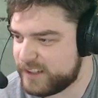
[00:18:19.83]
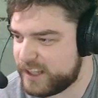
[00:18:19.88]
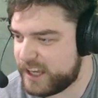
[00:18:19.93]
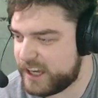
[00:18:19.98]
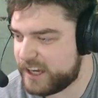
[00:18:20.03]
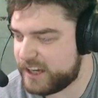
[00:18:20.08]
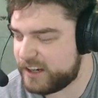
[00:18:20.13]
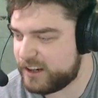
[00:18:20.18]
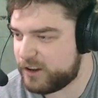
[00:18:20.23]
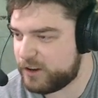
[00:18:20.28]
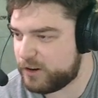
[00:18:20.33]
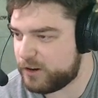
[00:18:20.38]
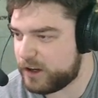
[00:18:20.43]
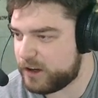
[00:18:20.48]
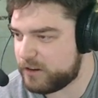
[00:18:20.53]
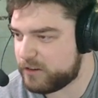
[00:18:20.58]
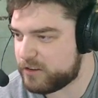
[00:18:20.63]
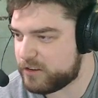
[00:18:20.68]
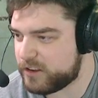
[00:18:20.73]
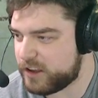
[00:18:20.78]
Yeah, no,
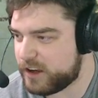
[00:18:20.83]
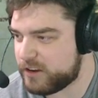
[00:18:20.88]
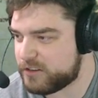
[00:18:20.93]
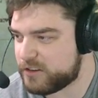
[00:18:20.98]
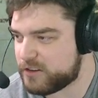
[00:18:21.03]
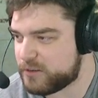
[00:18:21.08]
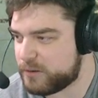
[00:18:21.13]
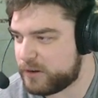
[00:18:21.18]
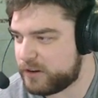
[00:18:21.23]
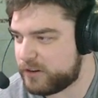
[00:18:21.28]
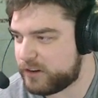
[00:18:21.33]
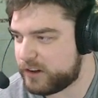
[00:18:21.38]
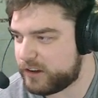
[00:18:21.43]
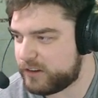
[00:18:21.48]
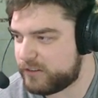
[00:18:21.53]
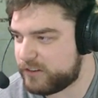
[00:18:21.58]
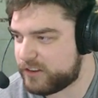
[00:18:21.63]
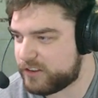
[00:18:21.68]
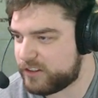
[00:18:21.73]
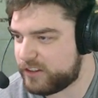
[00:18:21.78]
I was just wondering
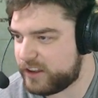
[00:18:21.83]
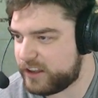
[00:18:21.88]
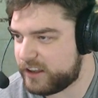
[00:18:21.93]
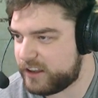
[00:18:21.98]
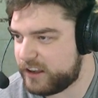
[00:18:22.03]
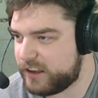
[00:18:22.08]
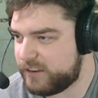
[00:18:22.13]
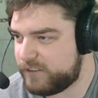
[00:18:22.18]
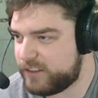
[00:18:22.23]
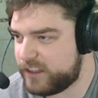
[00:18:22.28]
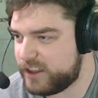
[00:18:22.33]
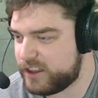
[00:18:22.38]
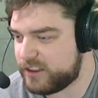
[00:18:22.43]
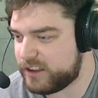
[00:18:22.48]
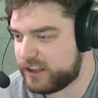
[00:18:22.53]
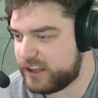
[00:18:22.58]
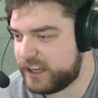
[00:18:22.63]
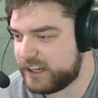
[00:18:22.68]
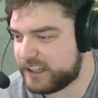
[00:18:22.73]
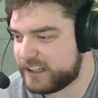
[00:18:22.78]
if it's like, if there's
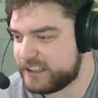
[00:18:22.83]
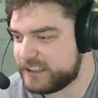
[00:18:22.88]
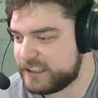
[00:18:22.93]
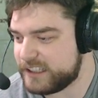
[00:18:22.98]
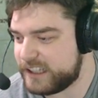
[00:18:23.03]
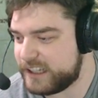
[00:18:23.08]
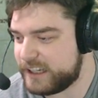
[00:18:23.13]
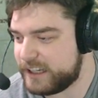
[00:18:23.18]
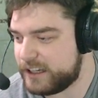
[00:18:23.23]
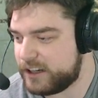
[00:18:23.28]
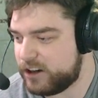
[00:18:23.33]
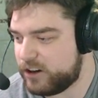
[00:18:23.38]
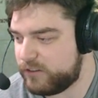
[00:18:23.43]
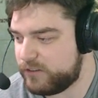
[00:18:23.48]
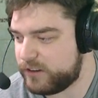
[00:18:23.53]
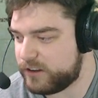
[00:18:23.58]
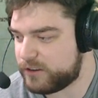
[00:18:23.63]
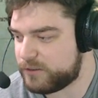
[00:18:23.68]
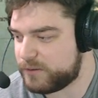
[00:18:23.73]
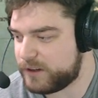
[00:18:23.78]
a clear,
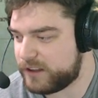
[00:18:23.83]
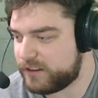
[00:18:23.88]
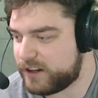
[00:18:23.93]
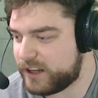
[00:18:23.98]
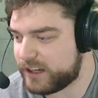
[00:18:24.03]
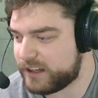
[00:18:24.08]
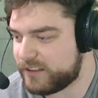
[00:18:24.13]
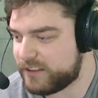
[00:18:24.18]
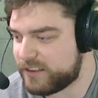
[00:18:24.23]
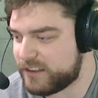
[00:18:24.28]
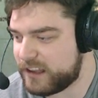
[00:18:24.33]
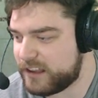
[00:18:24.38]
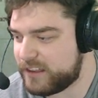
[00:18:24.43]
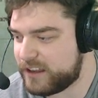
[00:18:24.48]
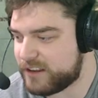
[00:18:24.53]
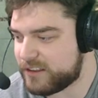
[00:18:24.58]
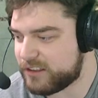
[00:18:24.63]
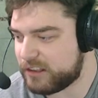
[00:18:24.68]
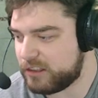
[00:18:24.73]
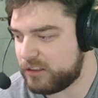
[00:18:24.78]
obvious way that I can see
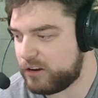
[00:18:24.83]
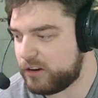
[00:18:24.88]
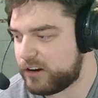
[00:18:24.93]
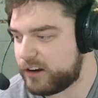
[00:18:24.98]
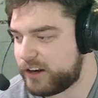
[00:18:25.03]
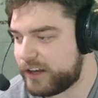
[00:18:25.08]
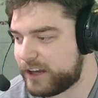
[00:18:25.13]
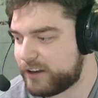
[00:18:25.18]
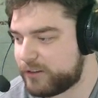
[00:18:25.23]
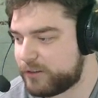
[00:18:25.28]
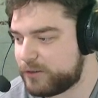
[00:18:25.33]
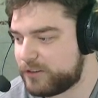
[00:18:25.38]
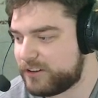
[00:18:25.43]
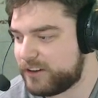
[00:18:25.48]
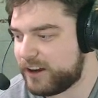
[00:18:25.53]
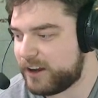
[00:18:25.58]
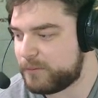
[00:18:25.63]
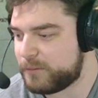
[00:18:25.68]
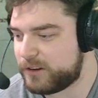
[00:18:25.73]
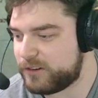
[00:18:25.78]
that it's not an actual
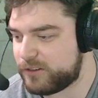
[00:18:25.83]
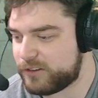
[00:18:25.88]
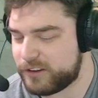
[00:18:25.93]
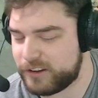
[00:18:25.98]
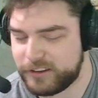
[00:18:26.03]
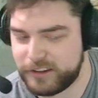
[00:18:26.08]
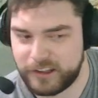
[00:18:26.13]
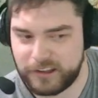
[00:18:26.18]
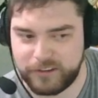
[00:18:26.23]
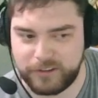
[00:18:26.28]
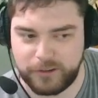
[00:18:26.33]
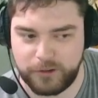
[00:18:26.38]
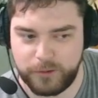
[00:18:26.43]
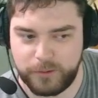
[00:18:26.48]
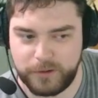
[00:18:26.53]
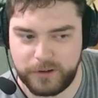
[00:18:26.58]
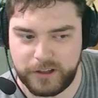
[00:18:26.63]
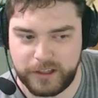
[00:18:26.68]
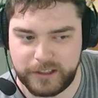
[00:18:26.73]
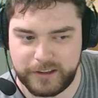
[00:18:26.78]
diamond or something
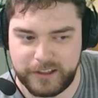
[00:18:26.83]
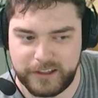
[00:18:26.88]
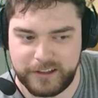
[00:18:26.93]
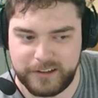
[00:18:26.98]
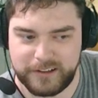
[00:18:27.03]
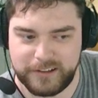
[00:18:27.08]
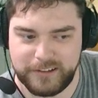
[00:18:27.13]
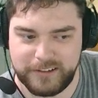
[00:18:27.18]
stupid like that.